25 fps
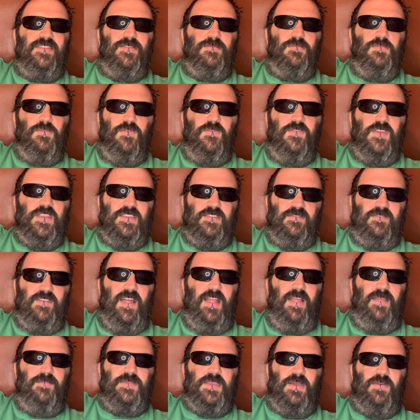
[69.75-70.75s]
the movie
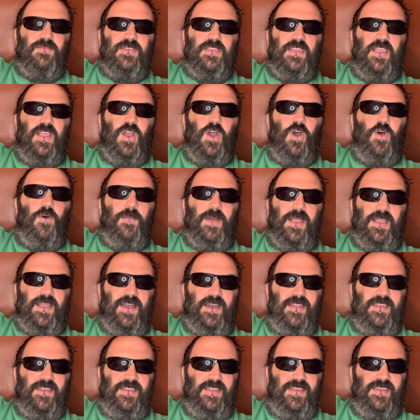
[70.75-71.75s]
developed, I was like, oh my
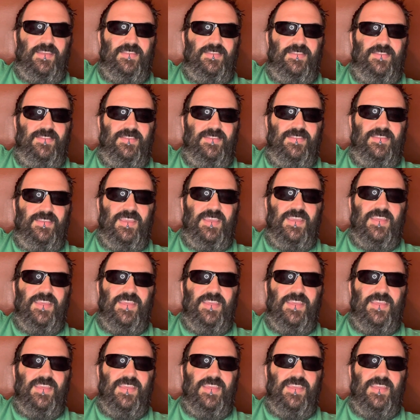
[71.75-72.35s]
God, it is.